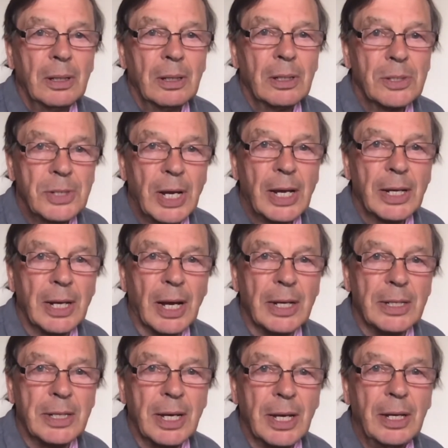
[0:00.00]
The second
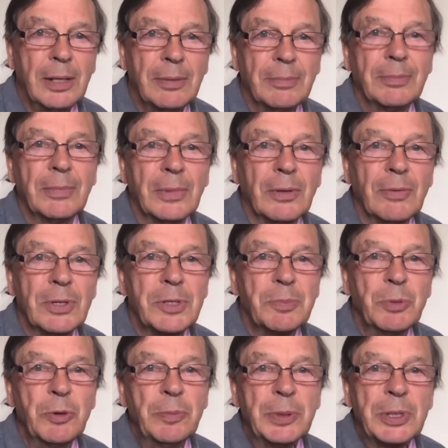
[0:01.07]
idea of this
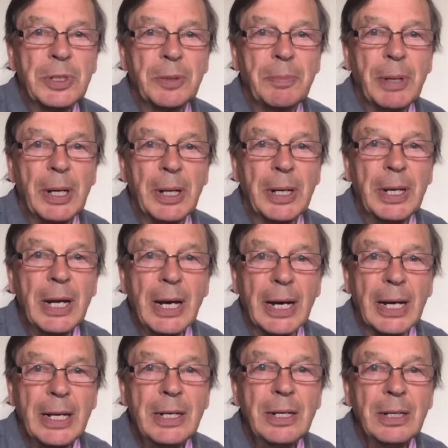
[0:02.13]
movement at bar
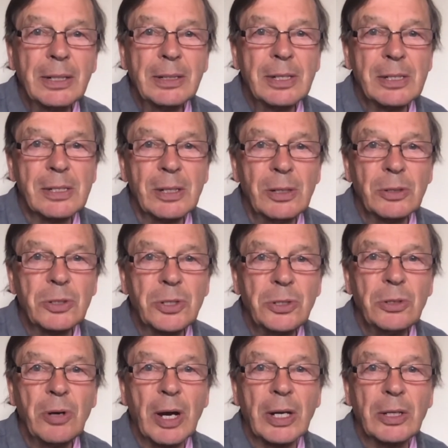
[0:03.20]
9 doesn't look
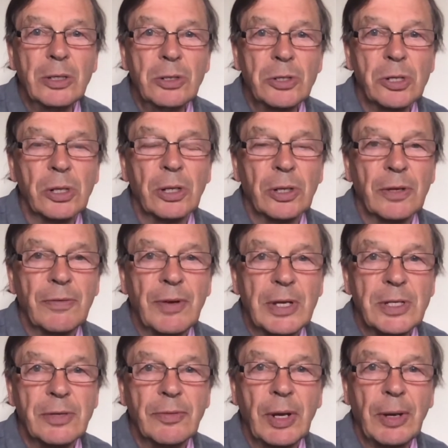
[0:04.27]
too unusual on the
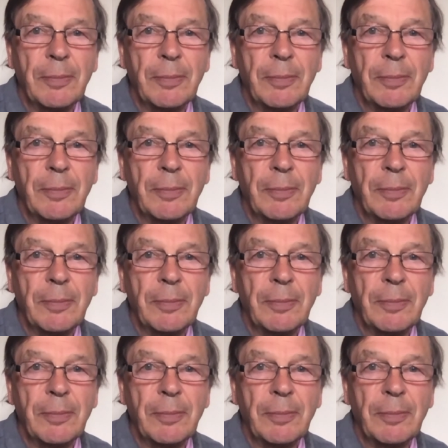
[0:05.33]
face of it.